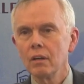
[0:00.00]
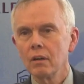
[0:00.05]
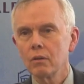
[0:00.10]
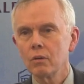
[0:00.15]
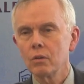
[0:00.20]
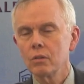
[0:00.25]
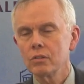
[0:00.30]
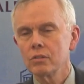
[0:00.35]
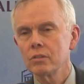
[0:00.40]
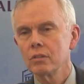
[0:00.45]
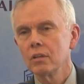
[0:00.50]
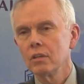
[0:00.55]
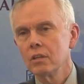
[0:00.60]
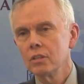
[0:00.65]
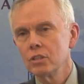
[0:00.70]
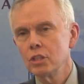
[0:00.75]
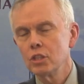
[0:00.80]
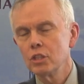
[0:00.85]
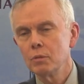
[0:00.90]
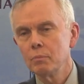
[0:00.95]
Of course,
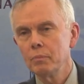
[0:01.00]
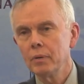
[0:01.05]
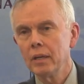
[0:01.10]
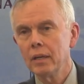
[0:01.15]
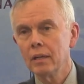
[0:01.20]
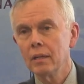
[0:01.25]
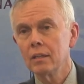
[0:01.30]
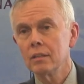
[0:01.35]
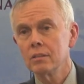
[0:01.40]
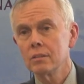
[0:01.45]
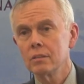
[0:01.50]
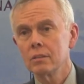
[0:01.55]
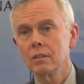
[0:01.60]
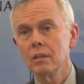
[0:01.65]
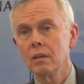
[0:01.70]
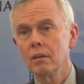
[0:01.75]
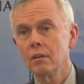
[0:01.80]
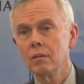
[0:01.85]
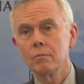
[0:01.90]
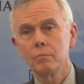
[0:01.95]
Xi Jinping is
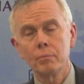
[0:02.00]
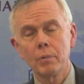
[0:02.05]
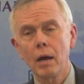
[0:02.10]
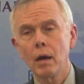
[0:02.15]
uh,